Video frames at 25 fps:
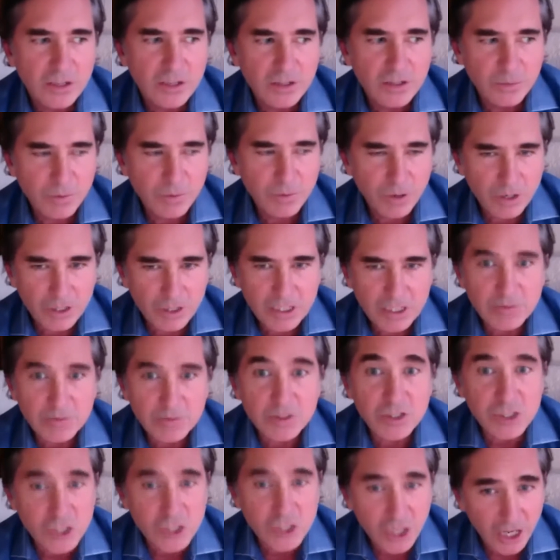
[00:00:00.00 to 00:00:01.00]
prototypes
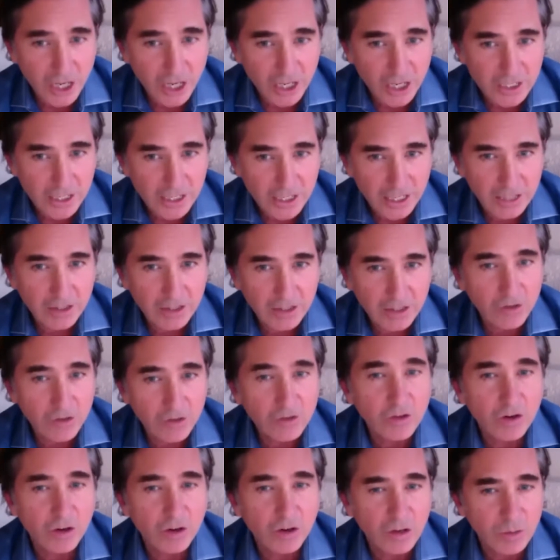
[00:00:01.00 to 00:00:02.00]
are done, and those
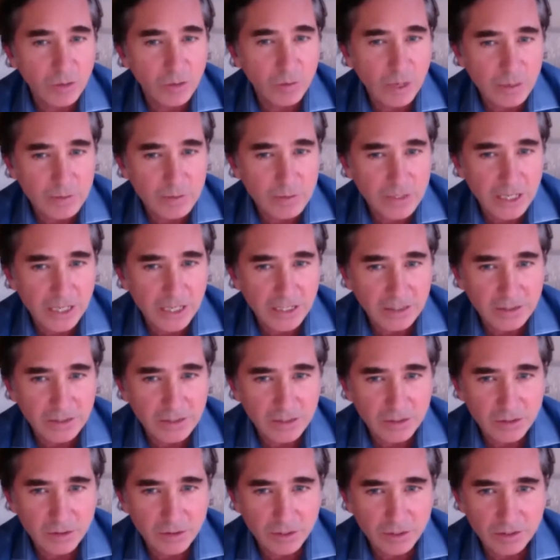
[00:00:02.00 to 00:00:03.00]
are on our website
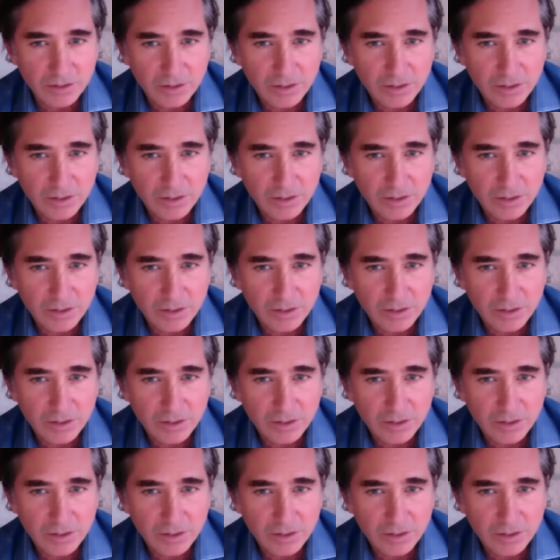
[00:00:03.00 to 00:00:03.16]
too at